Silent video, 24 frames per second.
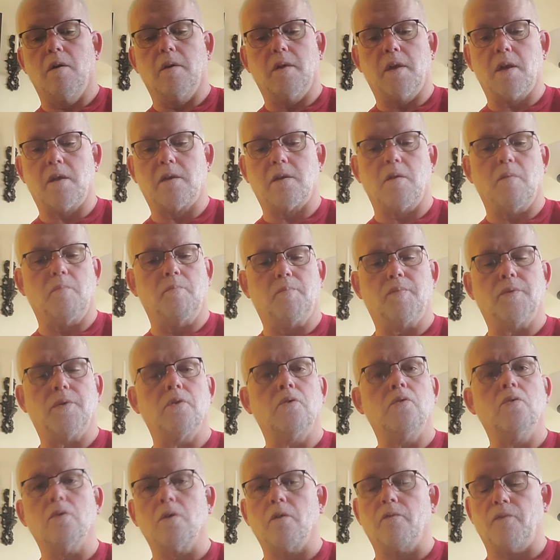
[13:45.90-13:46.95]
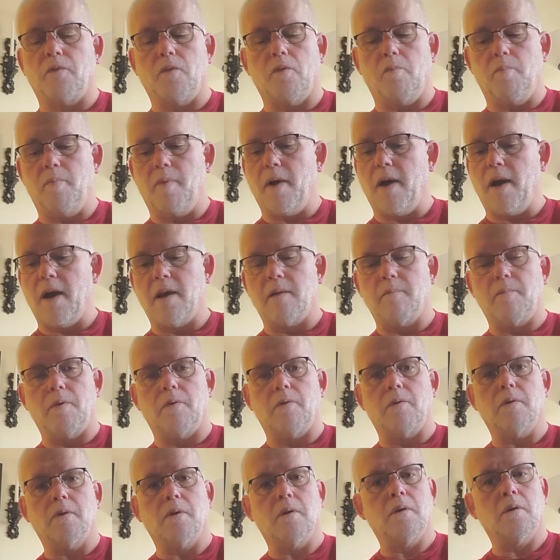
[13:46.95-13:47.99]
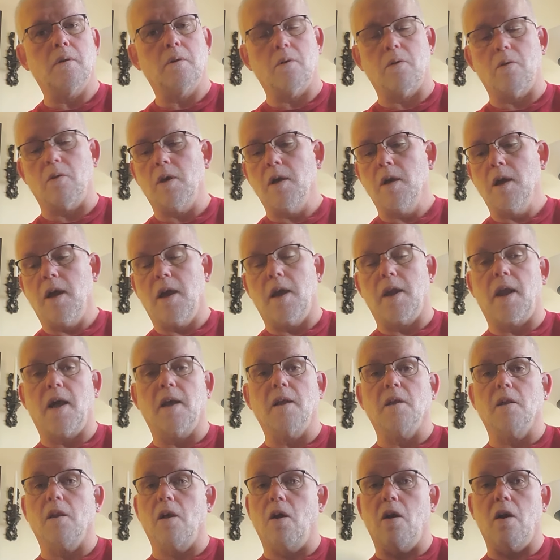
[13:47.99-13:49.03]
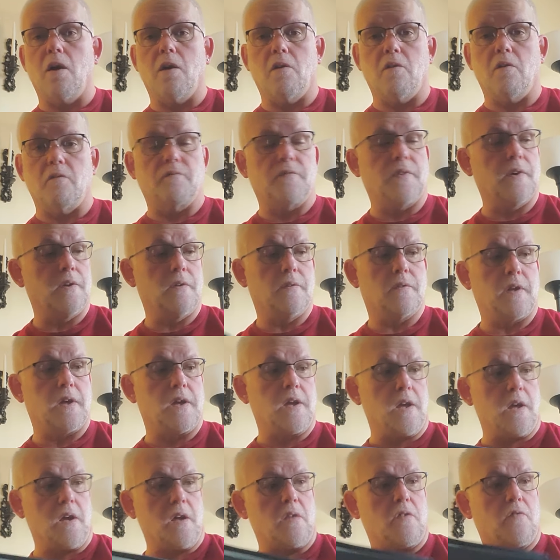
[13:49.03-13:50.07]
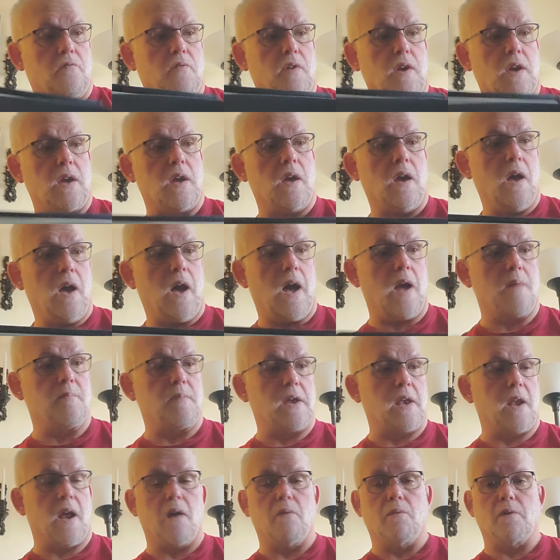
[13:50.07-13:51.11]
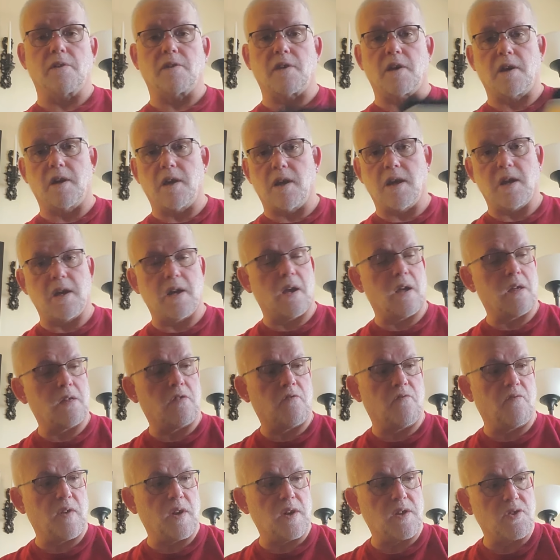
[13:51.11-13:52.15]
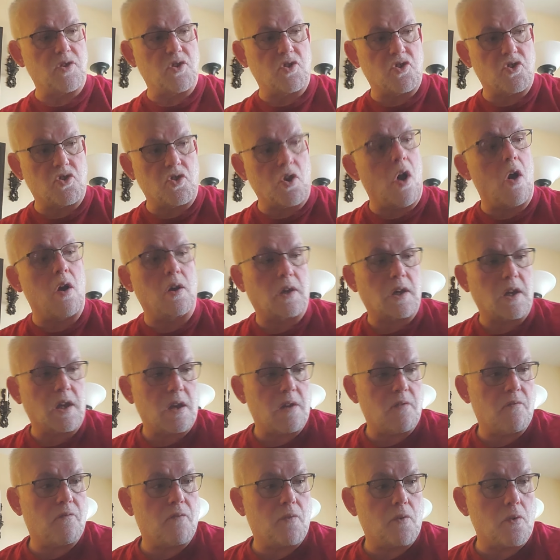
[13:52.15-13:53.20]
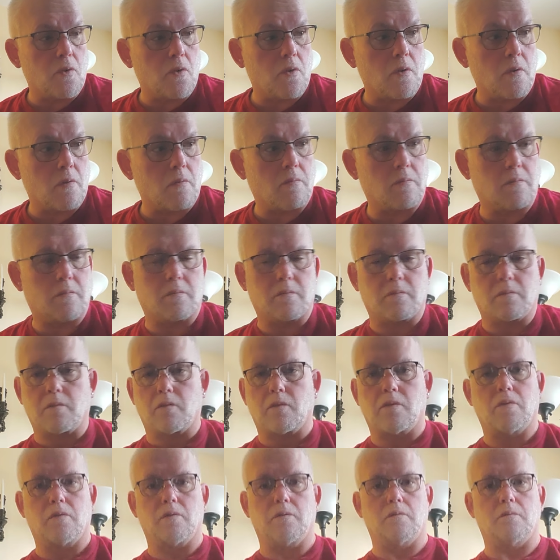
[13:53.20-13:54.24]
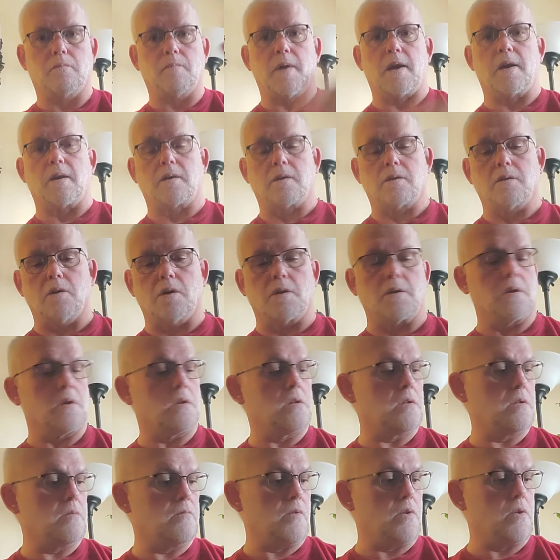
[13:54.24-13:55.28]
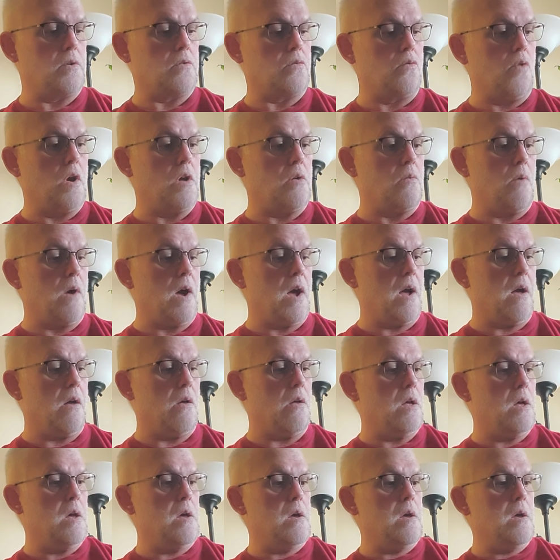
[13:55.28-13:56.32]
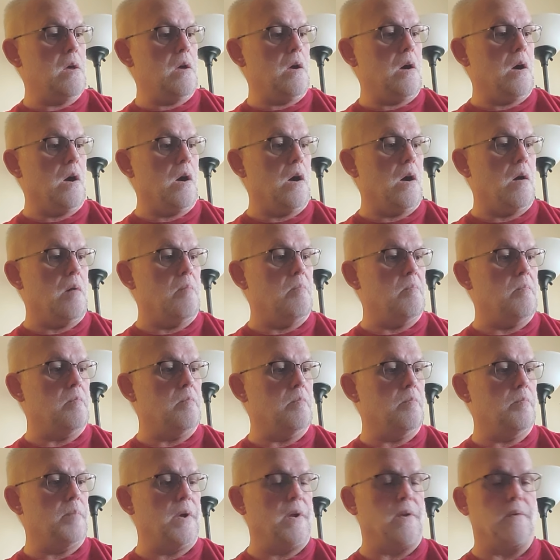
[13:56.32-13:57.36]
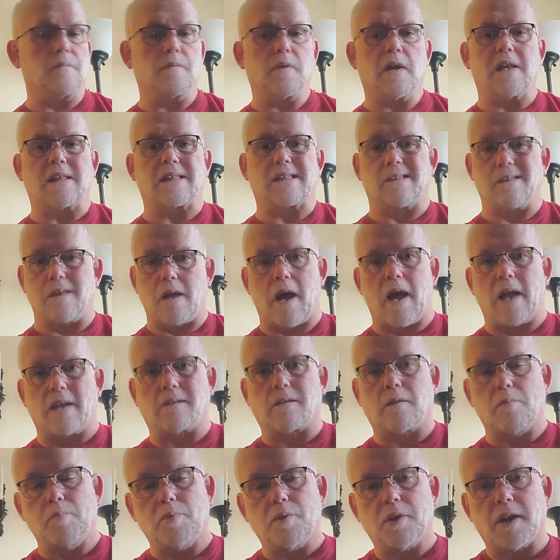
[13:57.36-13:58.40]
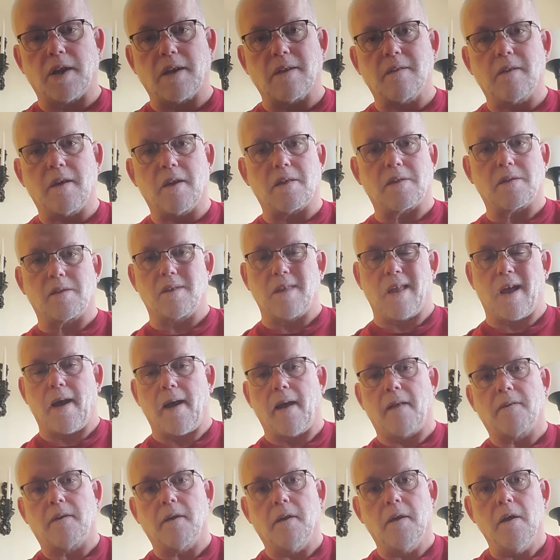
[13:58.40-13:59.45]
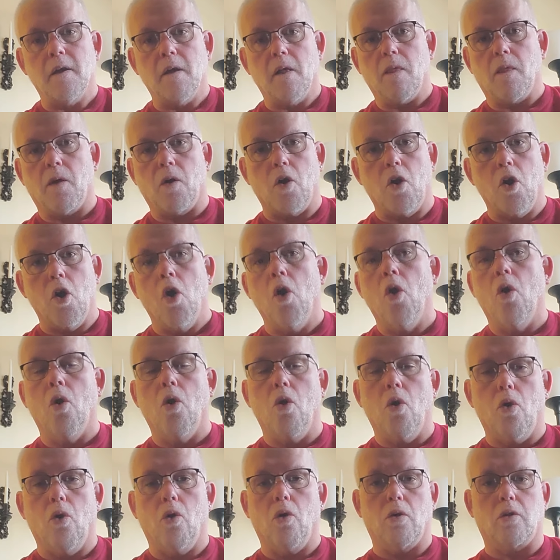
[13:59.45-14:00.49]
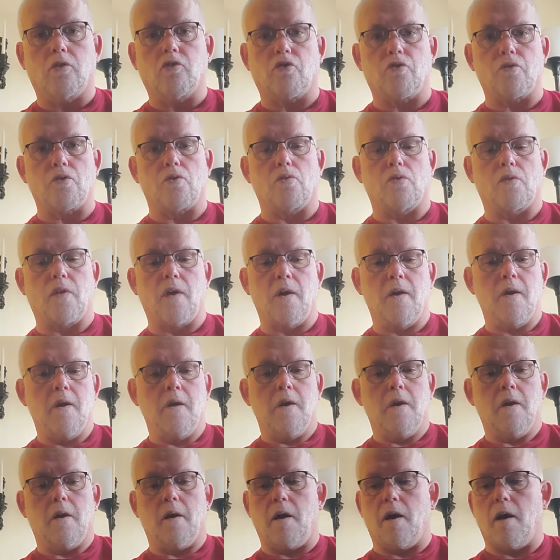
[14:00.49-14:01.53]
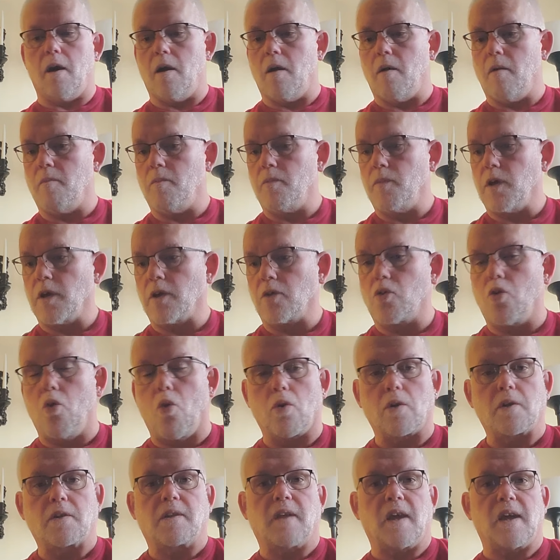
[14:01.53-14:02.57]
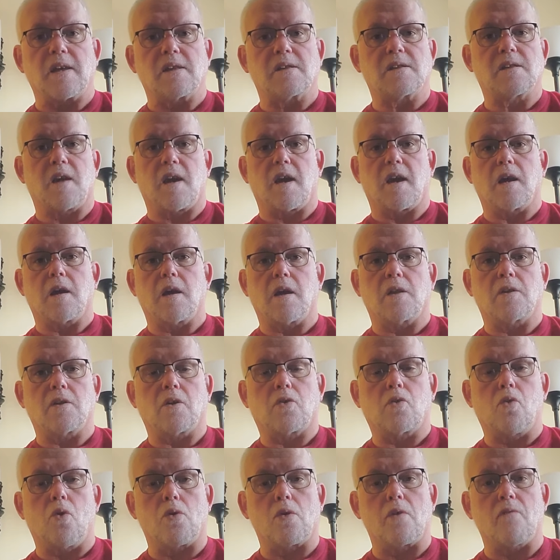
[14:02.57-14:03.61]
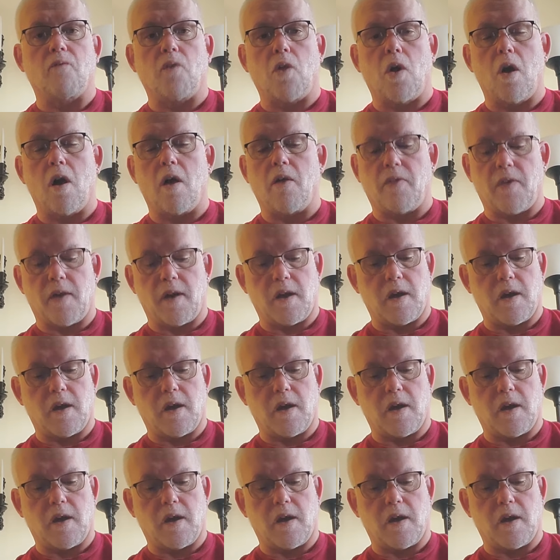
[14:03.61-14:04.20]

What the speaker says: it's a beautiful Bible. Oh, and I loved the ESV. I mean, I was an ESV junkie for, my goodness, for quite a while. But it's not complete. It's not the whole truth. In court, they say, in the court of law,